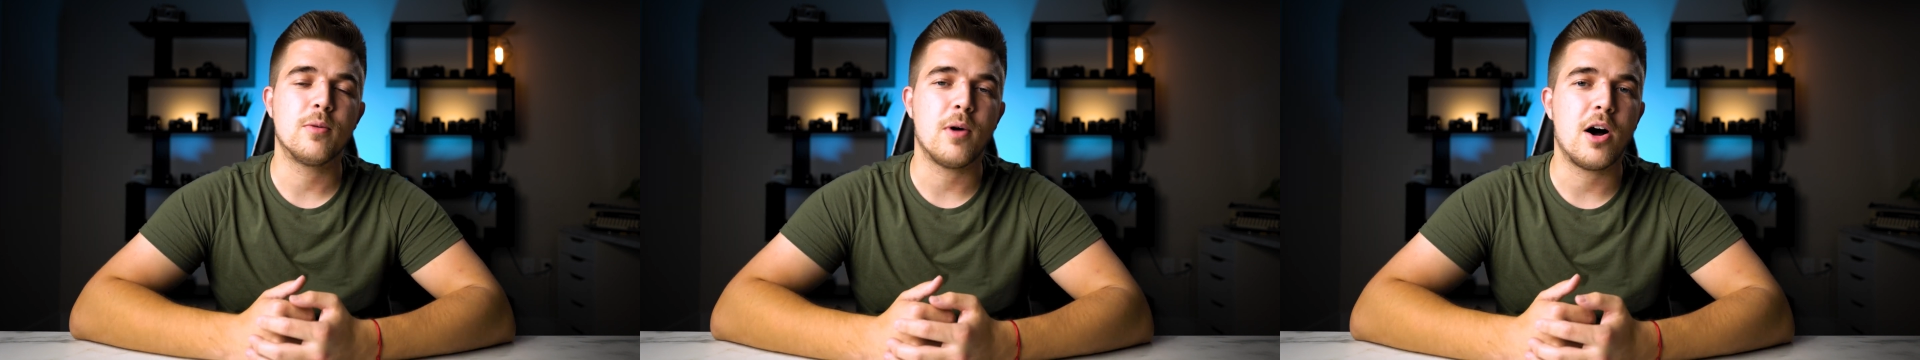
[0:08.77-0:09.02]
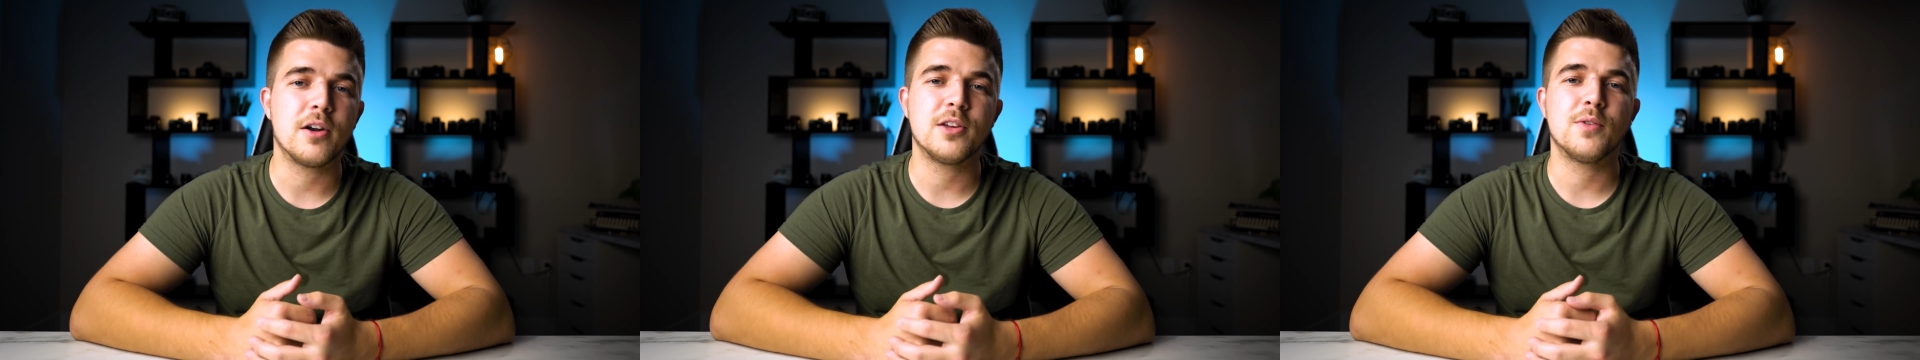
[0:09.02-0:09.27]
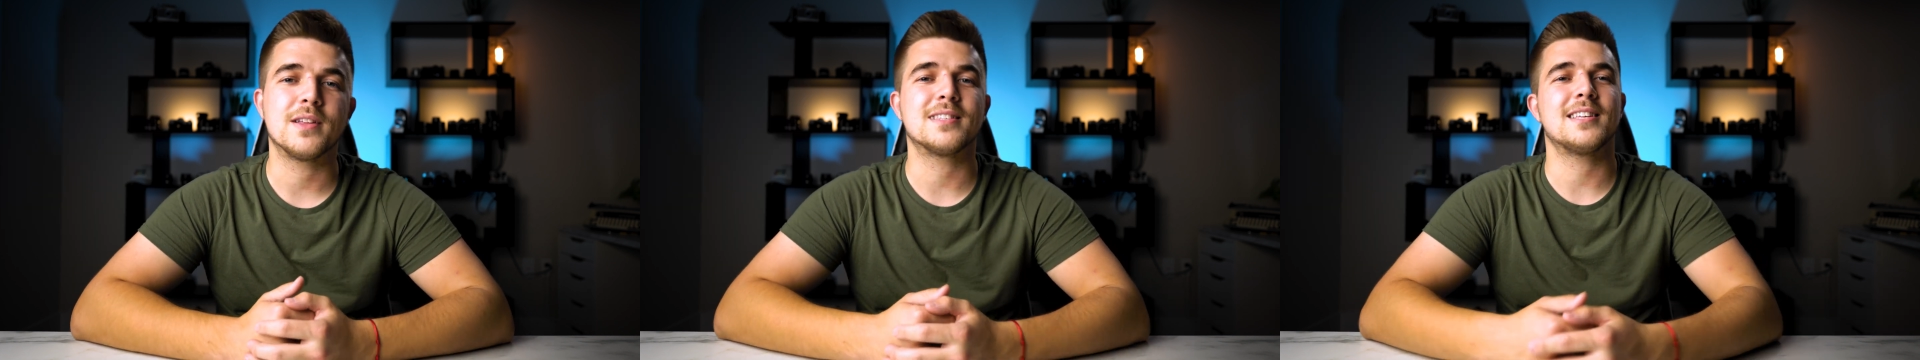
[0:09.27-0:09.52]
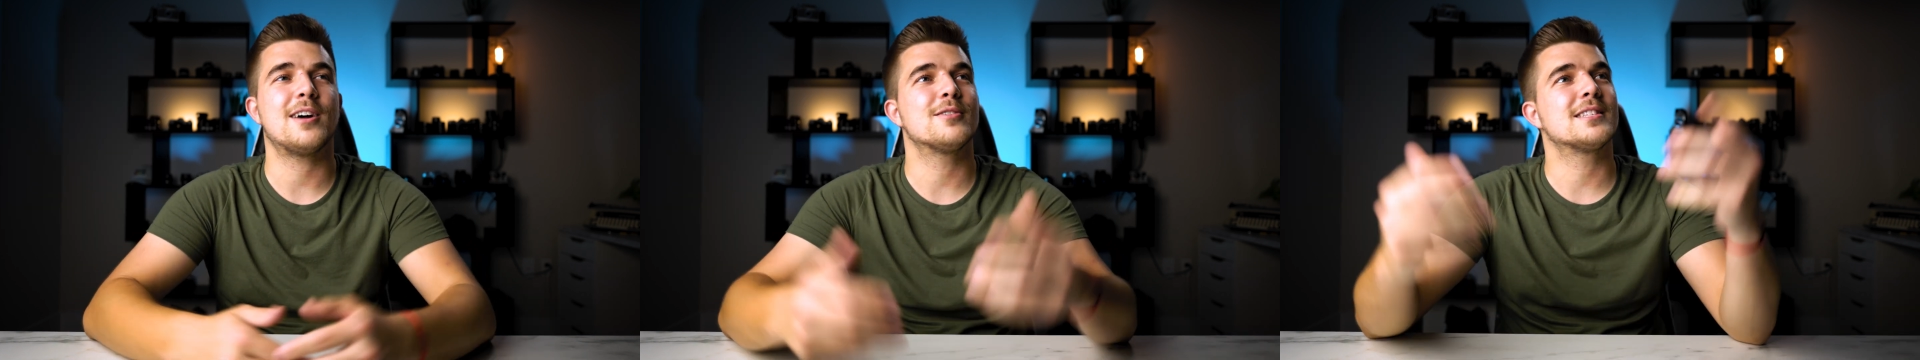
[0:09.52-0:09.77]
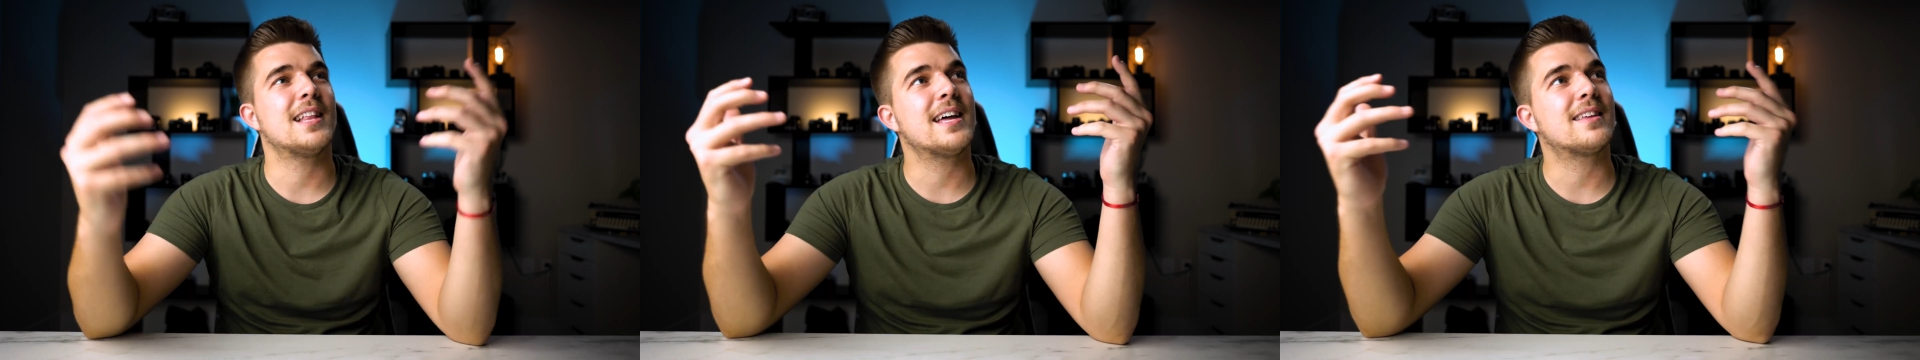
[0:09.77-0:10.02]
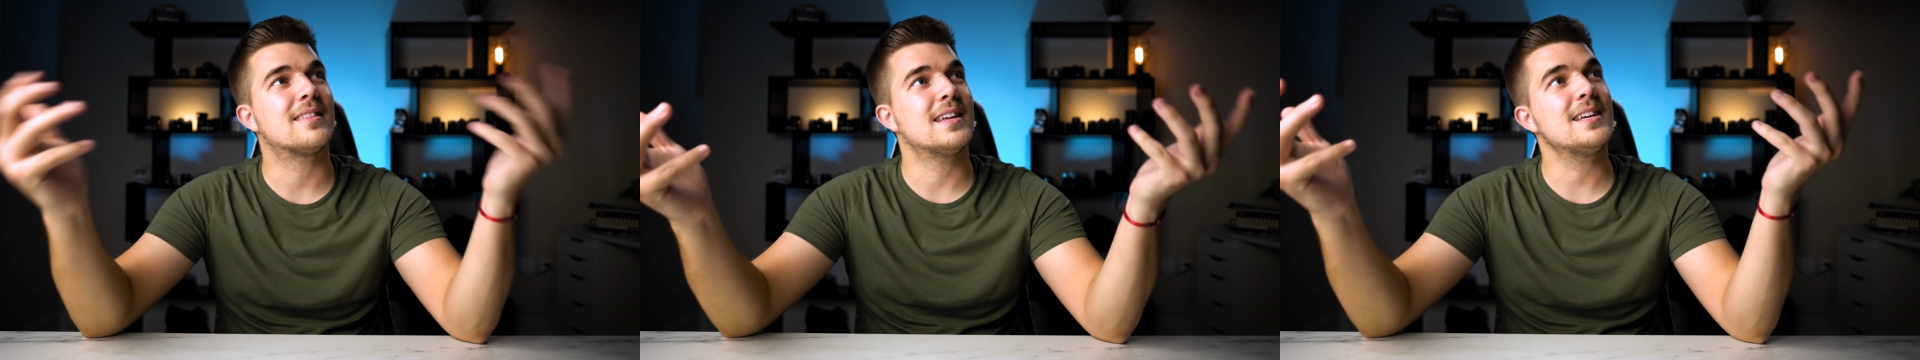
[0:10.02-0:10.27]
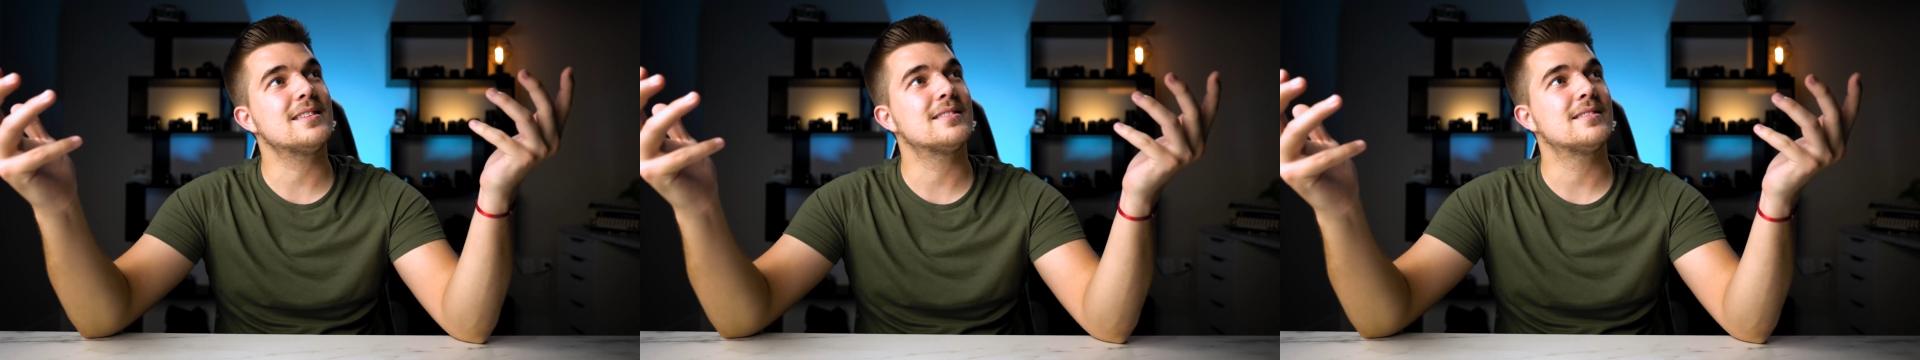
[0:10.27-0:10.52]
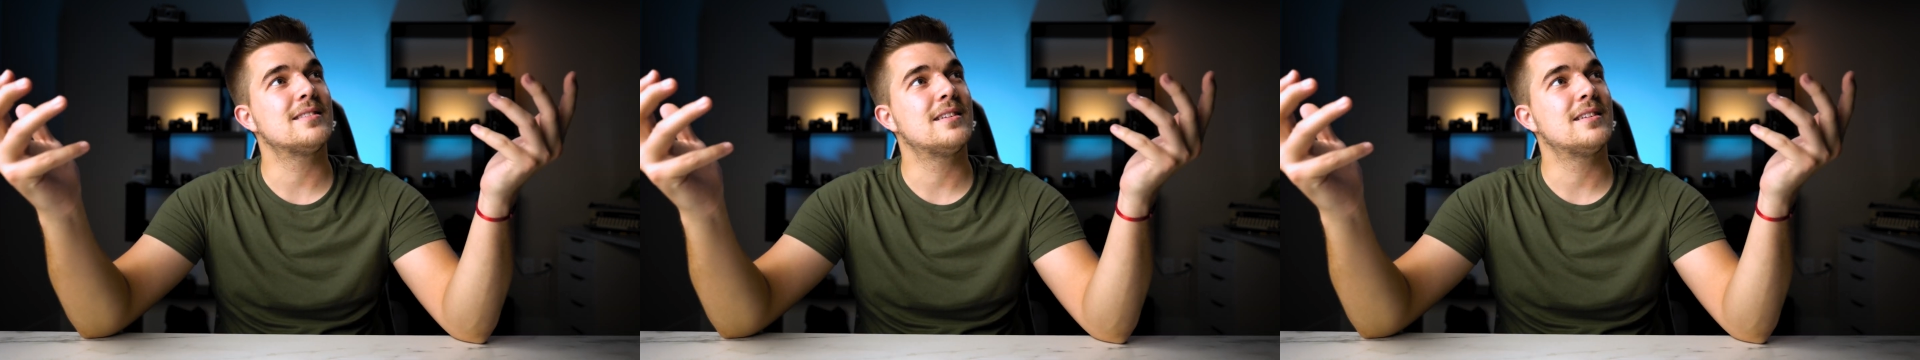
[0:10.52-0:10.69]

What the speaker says: audio that sounds like this